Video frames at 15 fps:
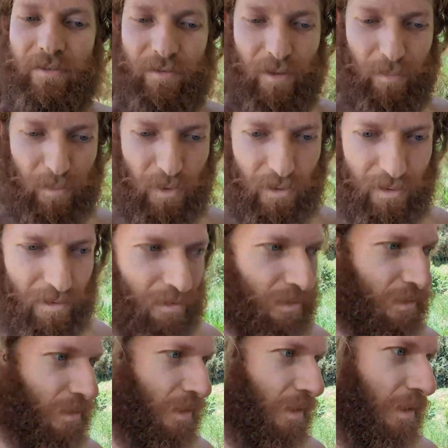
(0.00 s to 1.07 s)
of
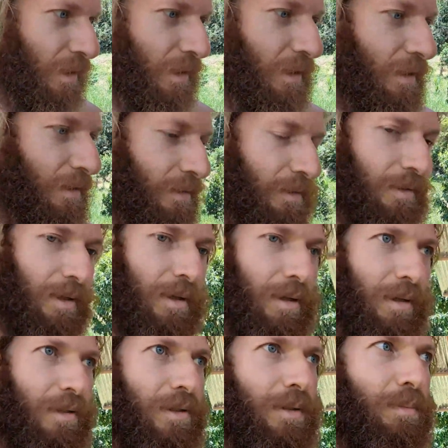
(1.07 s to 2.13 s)
options, and
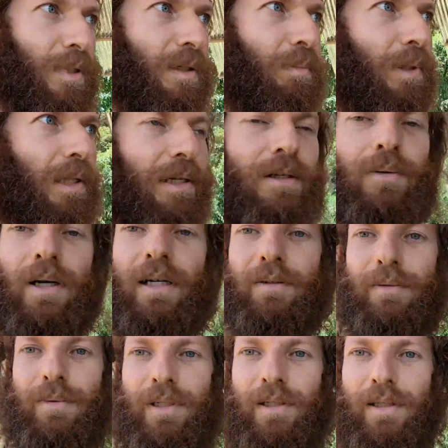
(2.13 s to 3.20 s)
it's a big
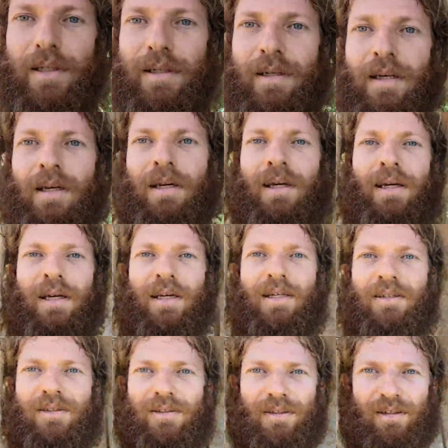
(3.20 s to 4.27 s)
playground really.
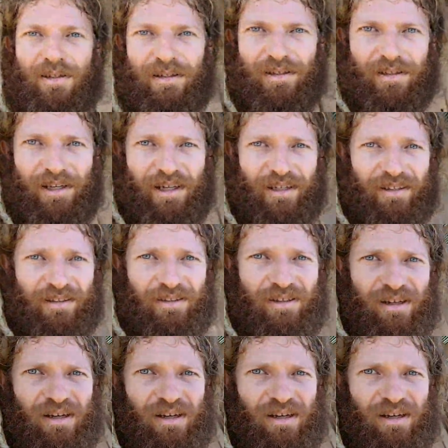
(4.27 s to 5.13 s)
There's a lot of land,